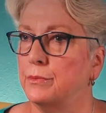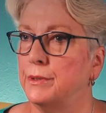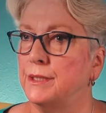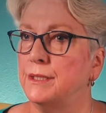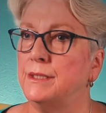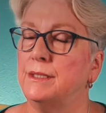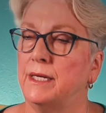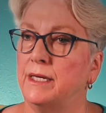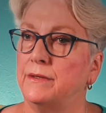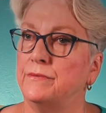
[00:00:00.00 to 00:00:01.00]
we didn't
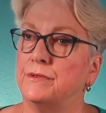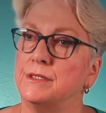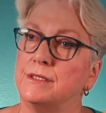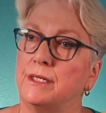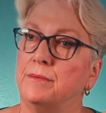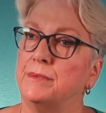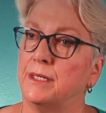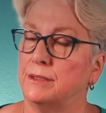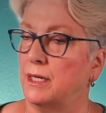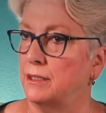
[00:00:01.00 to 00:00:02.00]
have the same
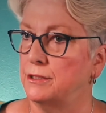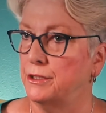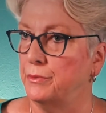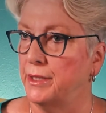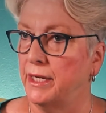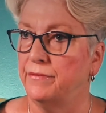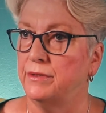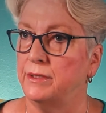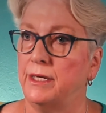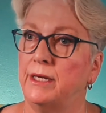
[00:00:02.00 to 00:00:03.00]
technology we have
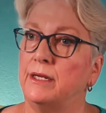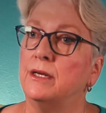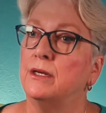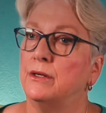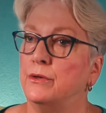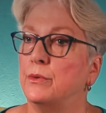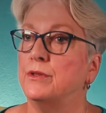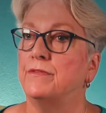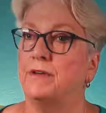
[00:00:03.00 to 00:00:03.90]
today, nor the